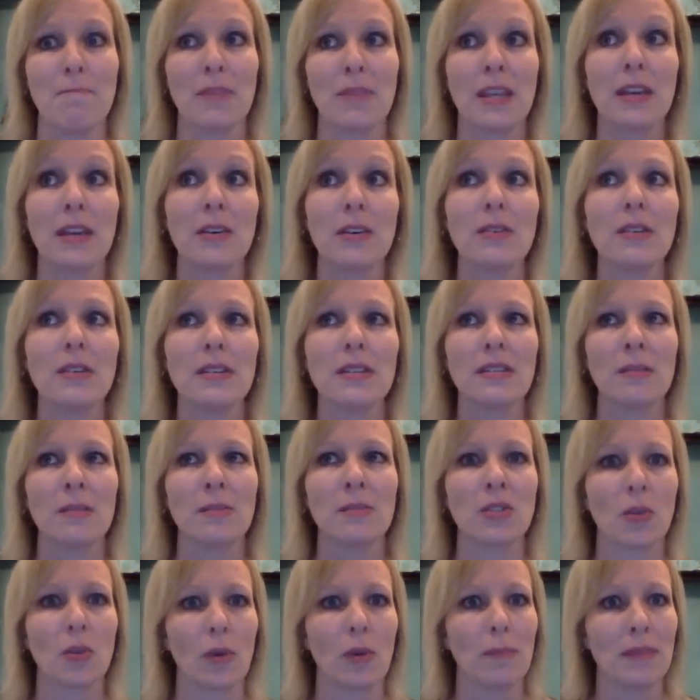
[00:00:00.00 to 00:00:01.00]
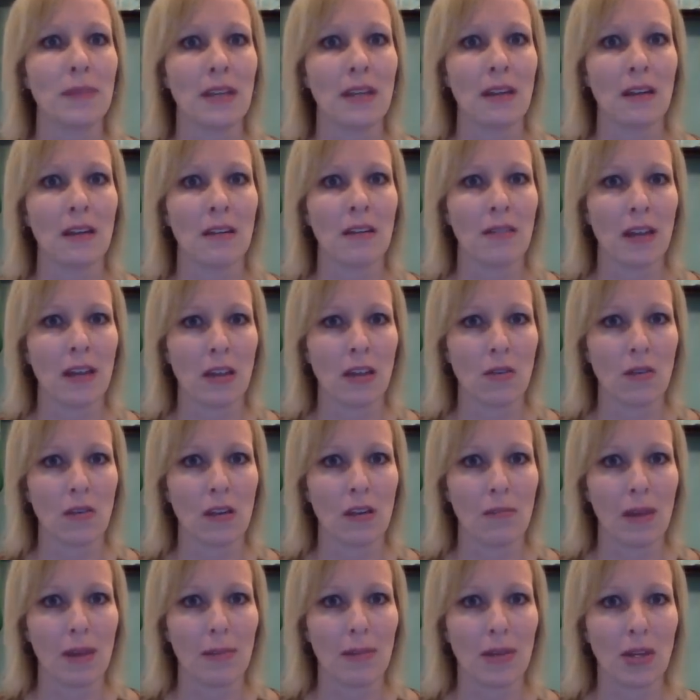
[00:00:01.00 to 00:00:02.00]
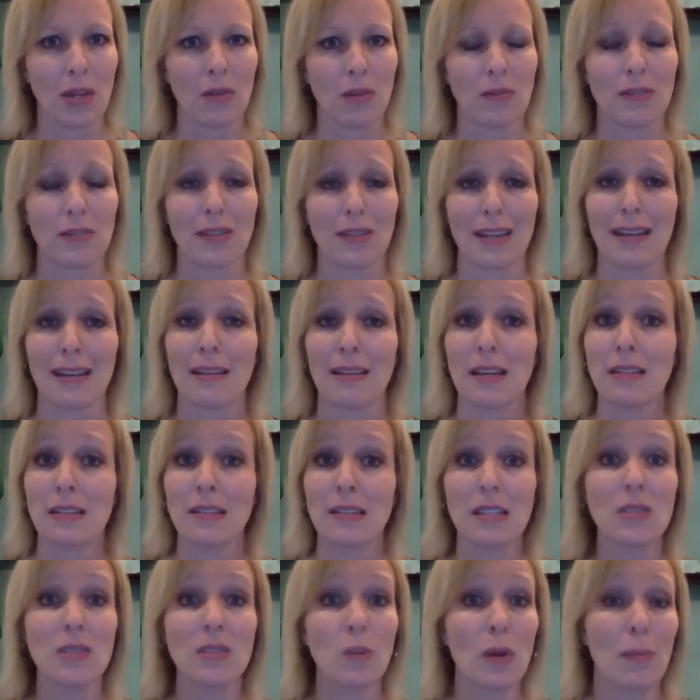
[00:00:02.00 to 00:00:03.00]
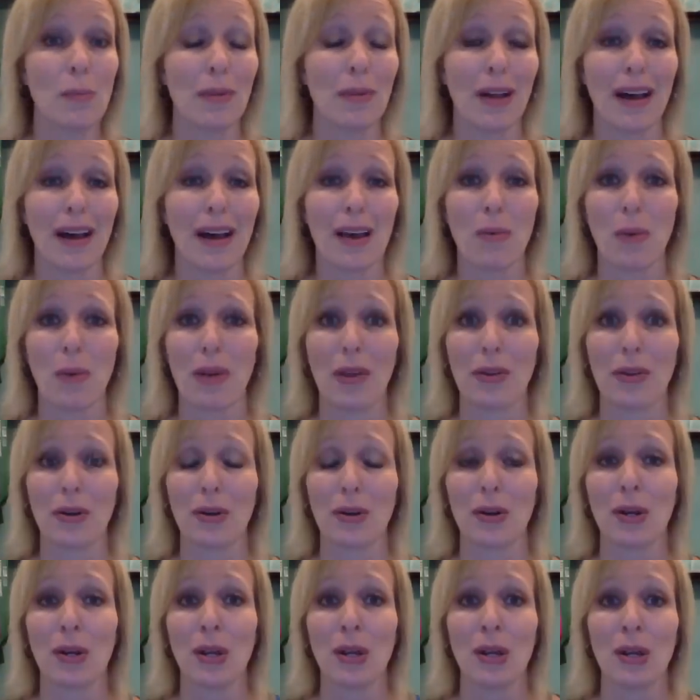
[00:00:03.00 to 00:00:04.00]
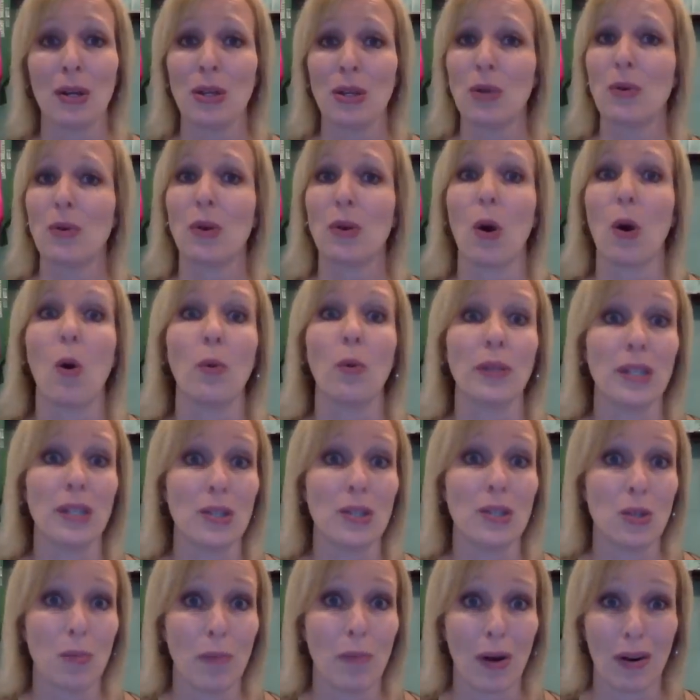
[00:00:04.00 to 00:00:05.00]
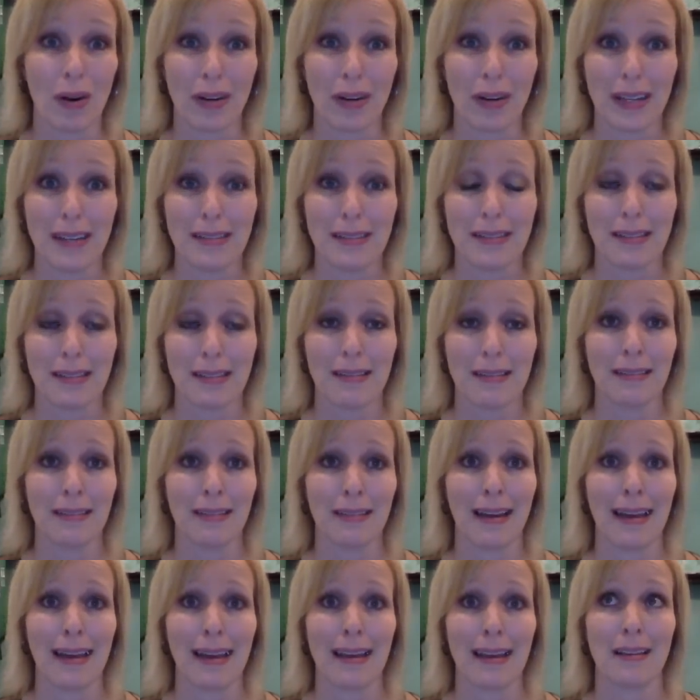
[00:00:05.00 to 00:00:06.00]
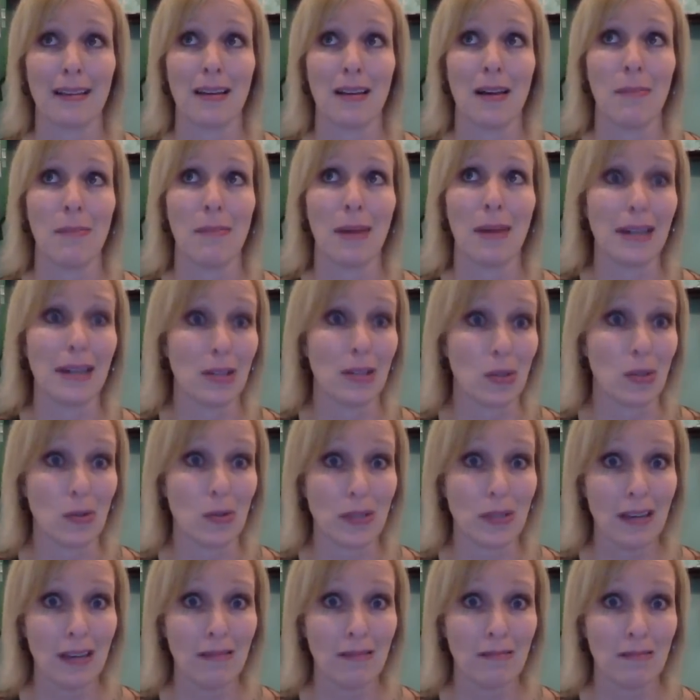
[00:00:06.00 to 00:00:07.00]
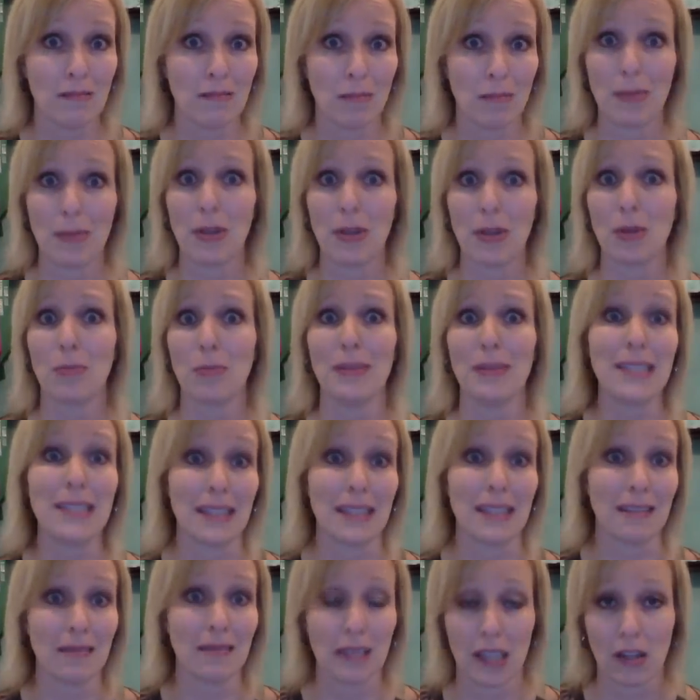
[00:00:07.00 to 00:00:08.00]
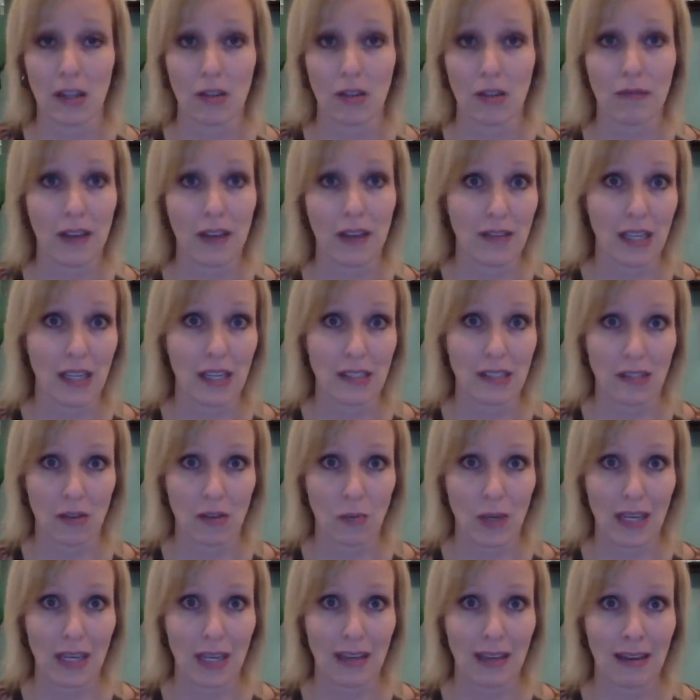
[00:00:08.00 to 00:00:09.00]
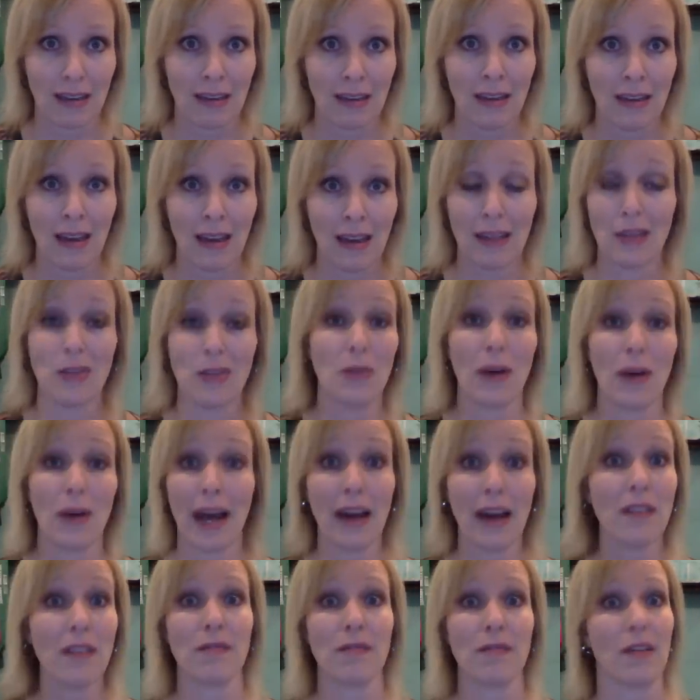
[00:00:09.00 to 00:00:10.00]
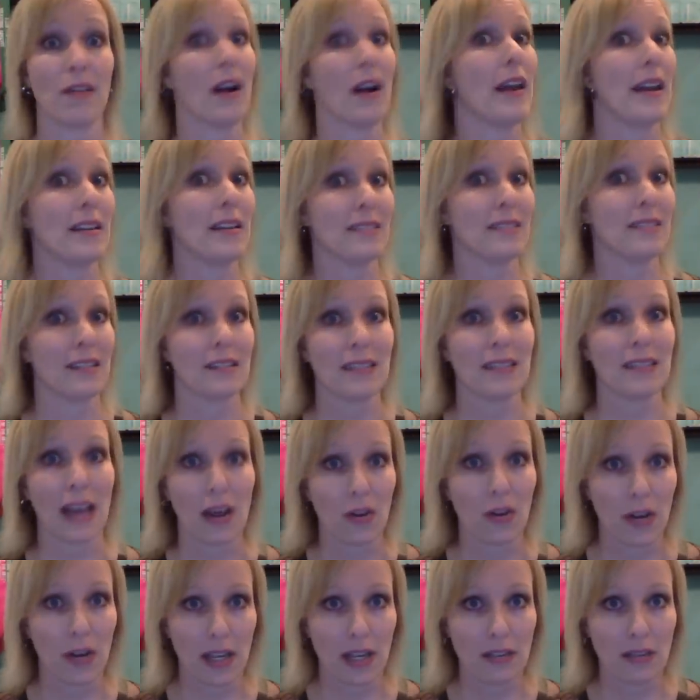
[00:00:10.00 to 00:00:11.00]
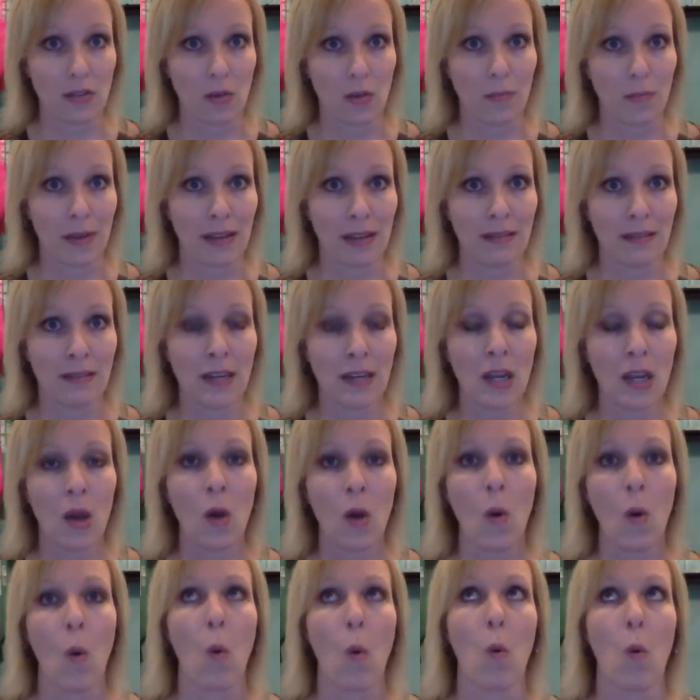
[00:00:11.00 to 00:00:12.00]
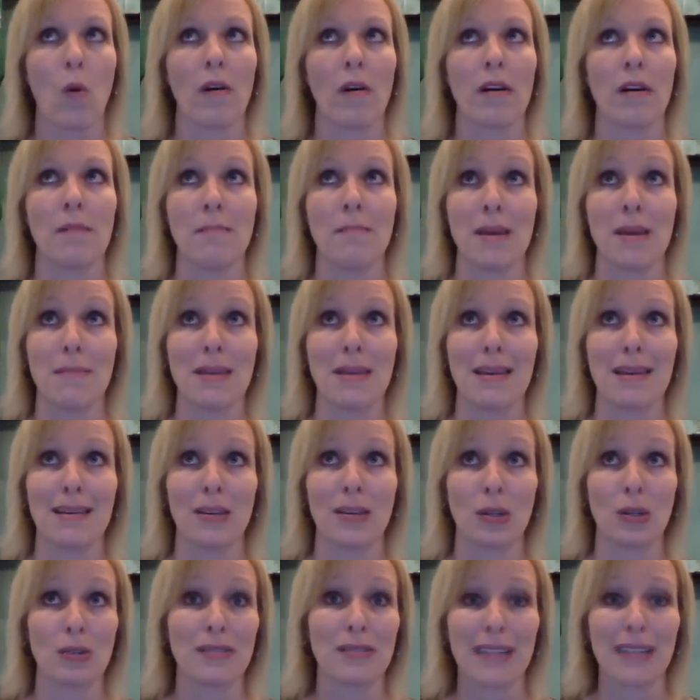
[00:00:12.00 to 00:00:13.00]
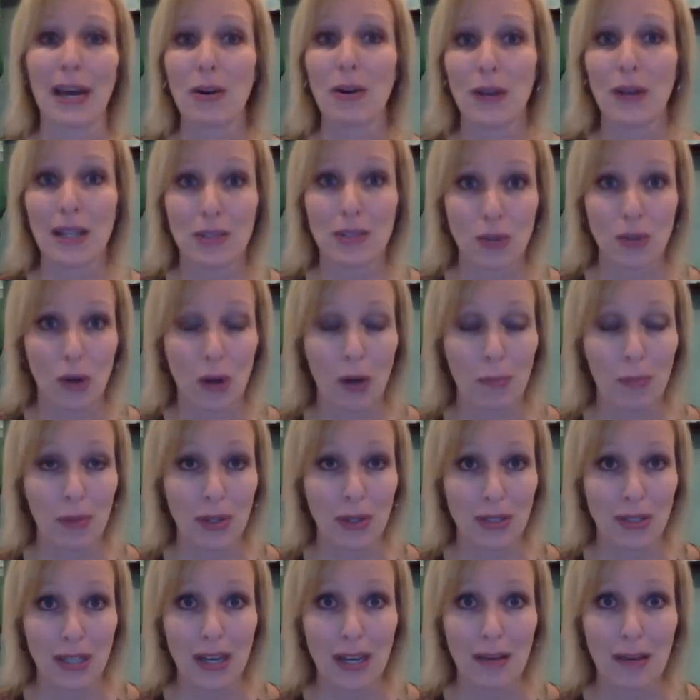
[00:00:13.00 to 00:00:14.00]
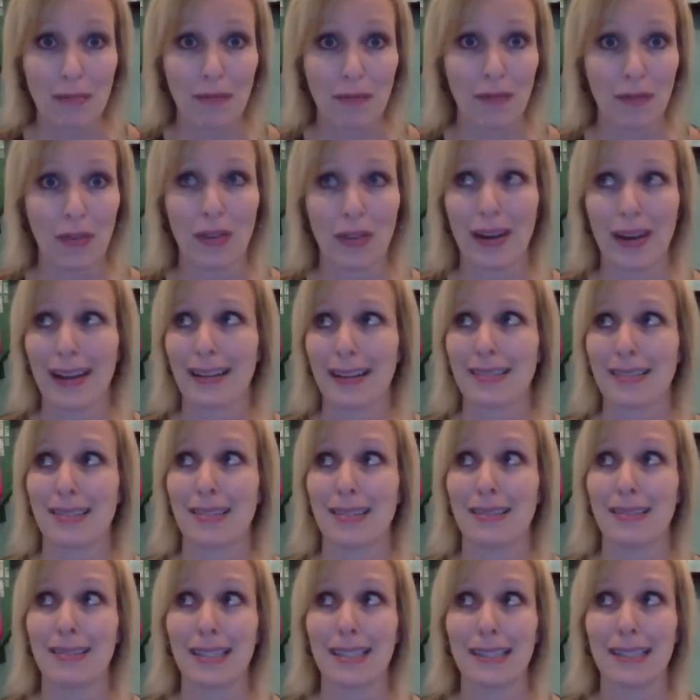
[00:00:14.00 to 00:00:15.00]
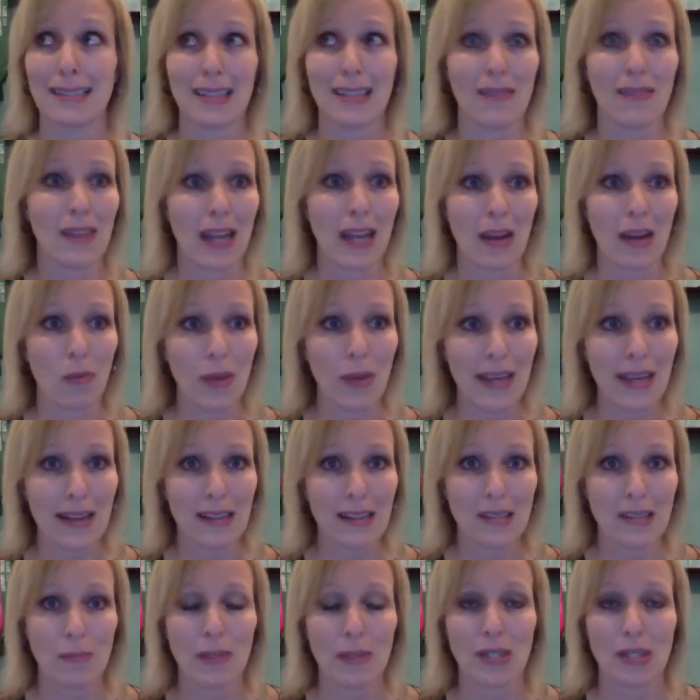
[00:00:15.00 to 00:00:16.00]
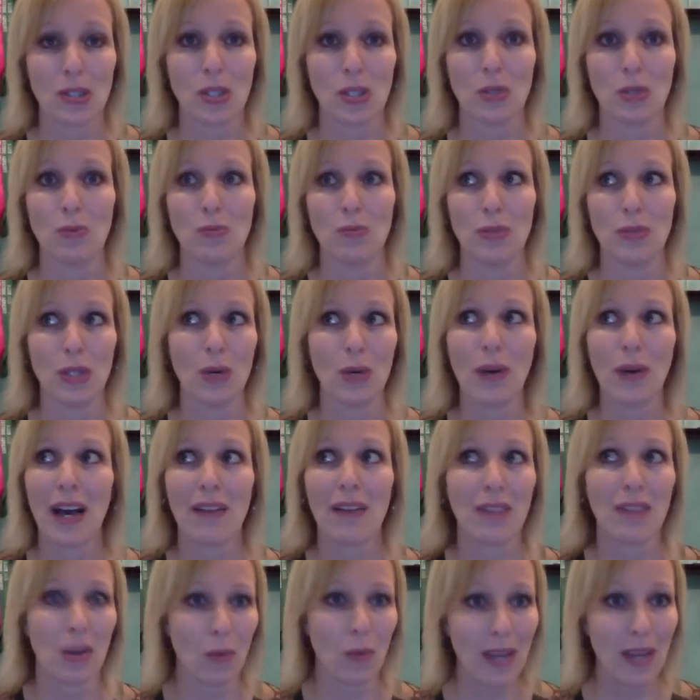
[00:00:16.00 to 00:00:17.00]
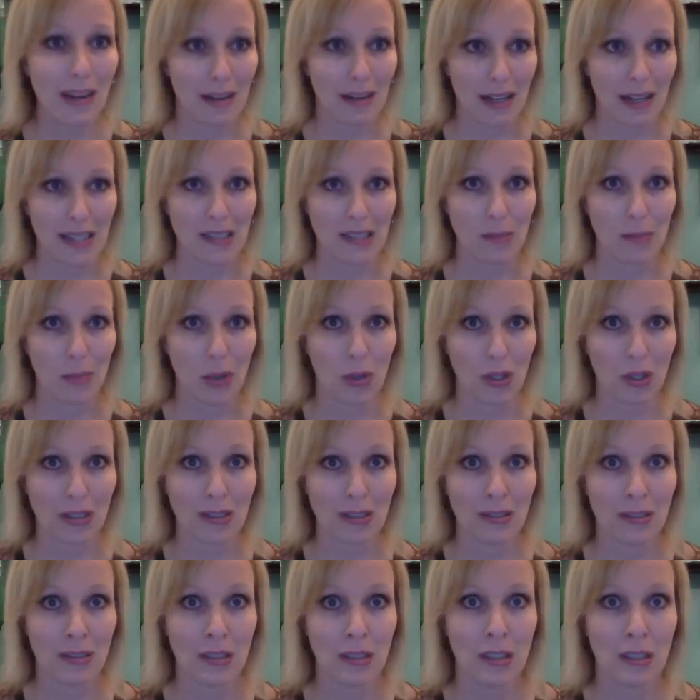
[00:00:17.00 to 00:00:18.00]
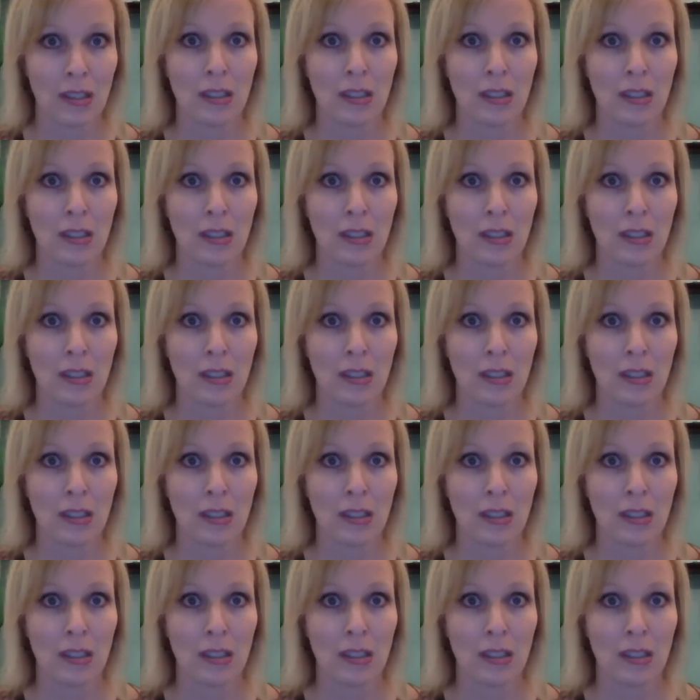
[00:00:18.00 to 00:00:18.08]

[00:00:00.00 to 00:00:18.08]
here is some scripting that you can maybe use, because this would apply whether you could only do parties on like a Monday, Tuesday. Maybe you're busy the other 5 days of the week and you don't have Fridays and Saturdays open. Or maybe your Saturdays are all booked up for the next 6, 7, 8 weeks, but you don't have any weeknights booked.